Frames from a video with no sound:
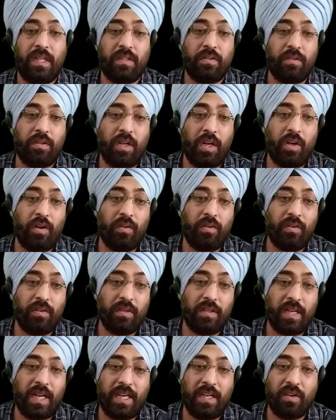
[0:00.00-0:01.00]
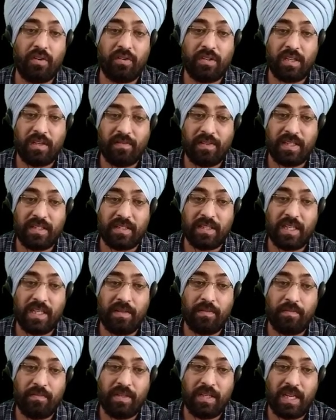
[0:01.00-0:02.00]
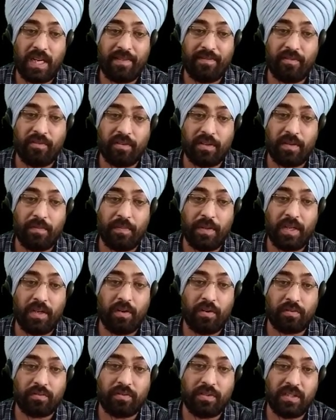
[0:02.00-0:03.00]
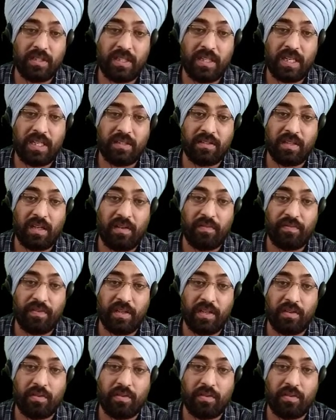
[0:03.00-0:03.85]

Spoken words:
So now nitrogen was same, we have to compare oxygen and sulfur.